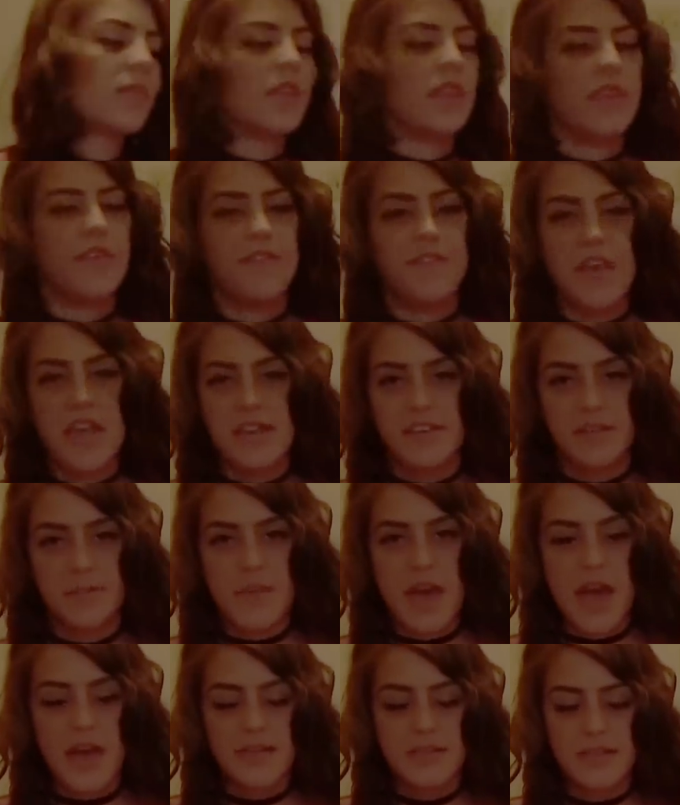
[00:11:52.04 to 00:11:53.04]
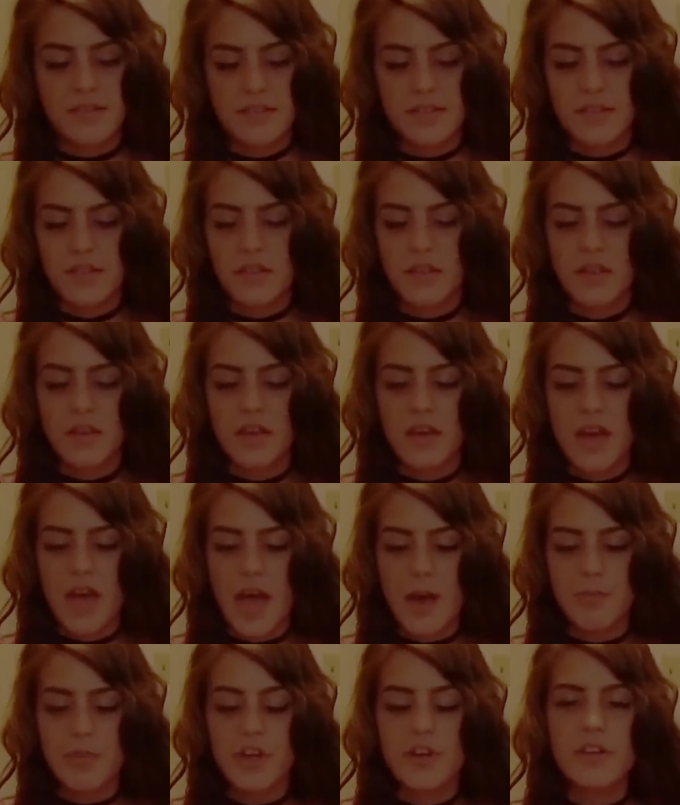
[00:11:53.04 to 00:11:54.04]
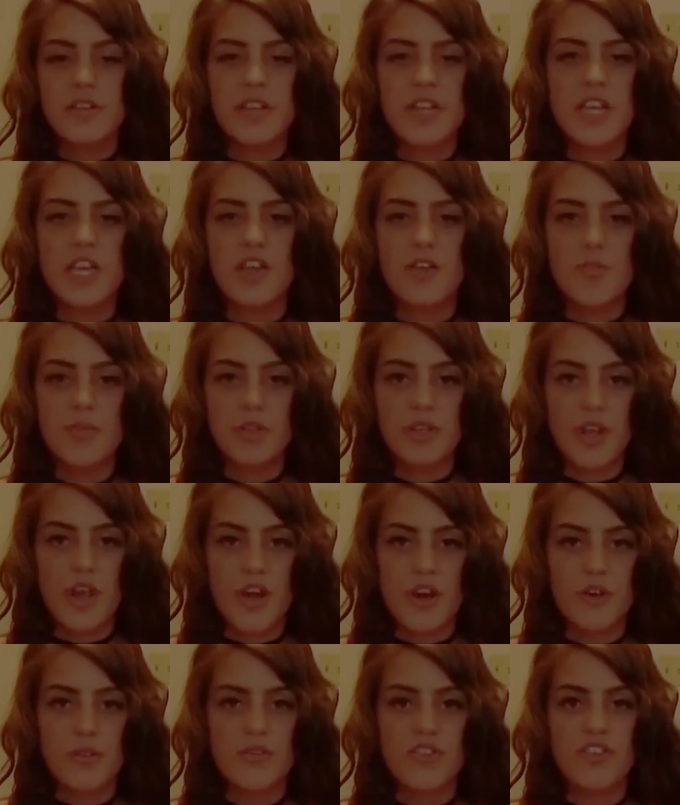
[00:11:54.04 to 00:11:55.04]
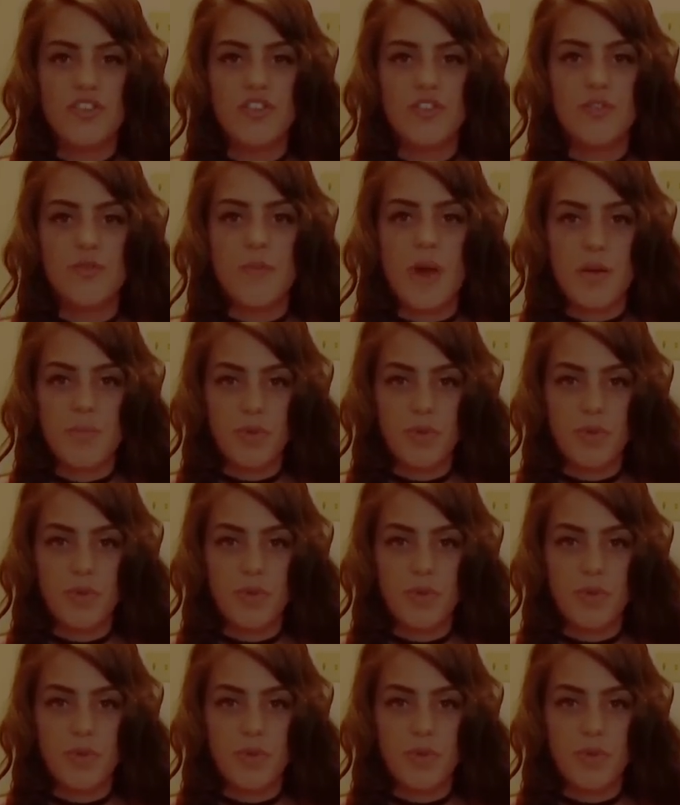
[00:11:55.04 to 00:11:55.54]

the face masks. I'm gonna link you below to my